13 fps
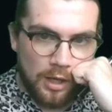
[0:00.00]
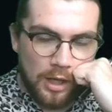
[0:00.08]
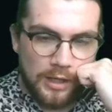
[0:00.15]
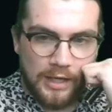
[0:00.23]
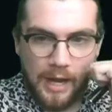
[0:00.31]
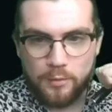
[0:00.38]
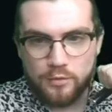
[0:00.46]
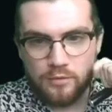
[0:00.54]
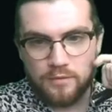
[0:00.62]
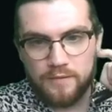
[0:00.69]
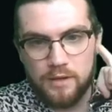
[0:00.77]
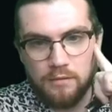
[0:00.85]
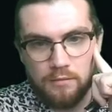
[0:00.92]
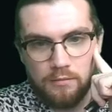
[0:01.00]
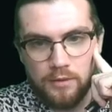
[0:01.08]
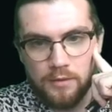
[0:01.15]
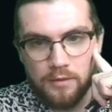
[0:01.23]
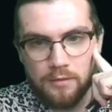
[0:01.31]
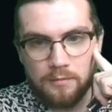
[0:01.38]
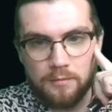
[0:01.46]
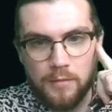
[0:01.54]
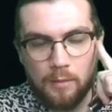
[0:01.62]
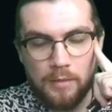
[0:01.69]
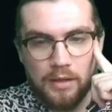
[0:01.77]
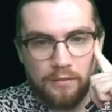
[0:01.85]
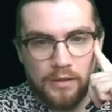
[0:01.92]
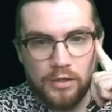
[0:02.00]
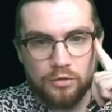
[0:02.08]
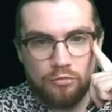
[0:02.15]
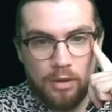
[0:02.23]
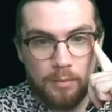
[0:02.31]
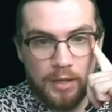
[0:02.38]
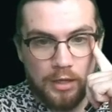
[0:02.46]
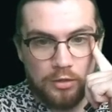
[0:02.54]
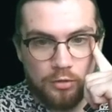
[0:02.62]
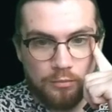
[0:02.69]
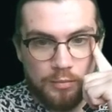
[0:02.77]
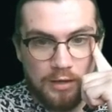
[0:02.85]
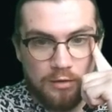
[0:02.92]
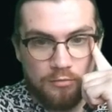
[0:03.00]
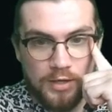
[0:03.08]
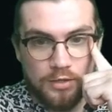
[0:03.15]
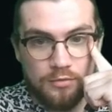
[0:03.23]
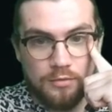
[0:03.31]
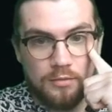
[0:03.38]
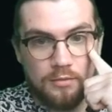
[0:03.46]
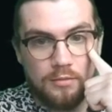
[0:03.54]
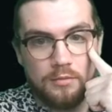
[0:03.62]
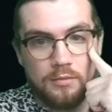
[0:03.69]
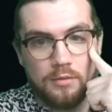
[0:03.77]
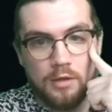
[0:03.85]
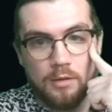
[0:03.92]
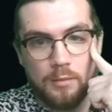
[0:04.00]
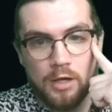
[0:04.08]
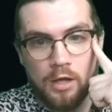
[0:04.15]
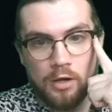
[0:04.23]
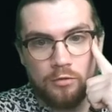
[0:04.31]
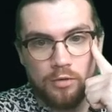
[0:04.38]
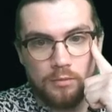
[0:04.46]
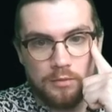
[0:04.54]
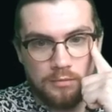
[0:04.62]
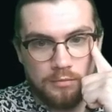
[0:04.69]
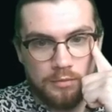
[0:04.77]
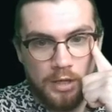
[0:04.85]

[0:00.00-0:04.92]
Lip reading: Capture Sphere, you know. I mean, if they just drop kind of 2 big creatures, I'm in a lot of trouble.